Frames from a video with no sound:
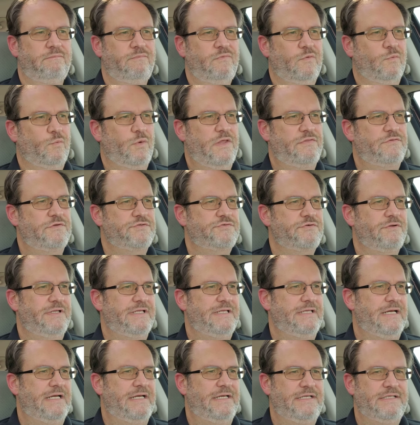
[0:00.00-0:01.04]
The weather's really
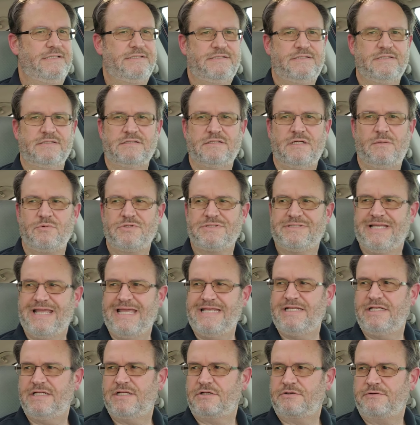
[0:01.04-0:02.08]
nice. It's almost
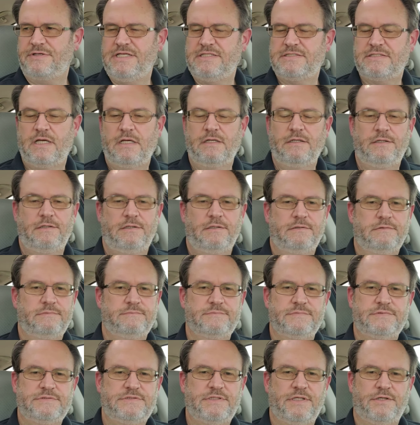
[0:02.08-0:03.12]
eighty degrees out here.
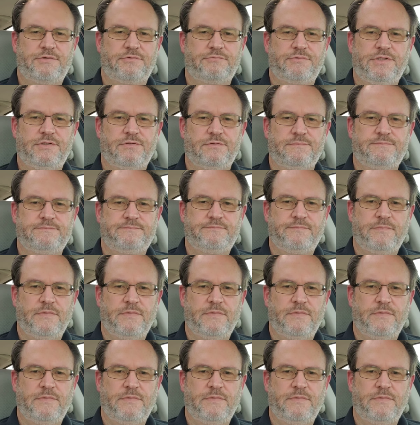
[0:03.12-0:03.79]
It's unreal.